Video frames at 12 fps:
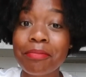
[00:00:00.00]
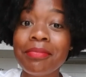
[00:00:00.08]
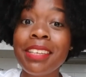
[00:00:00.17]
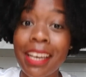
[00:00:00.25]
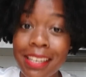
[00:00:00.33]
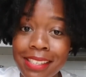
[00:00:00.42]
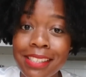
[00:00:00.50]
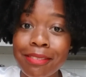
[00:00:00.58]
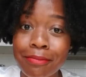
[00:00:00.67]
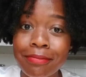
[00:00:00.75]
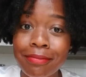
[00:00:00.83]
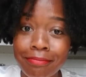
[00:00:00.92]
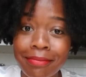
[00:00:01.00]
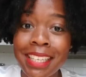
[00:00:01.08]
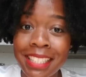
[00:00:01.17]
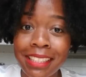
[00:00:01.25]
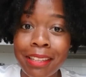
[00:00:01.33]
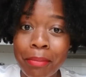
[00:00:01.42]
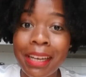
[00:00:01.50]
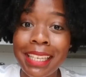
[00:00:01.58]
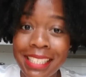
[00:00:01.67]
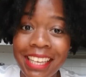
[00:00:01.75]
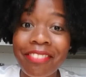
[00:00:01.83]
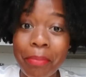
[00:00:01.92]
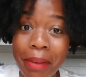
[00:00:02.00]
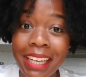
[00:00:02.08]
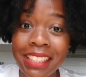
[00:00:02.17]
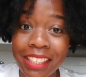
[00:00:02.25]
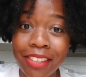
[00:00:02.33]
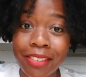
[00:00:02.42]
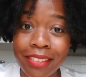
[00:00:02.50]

Yes, the money is given back to you.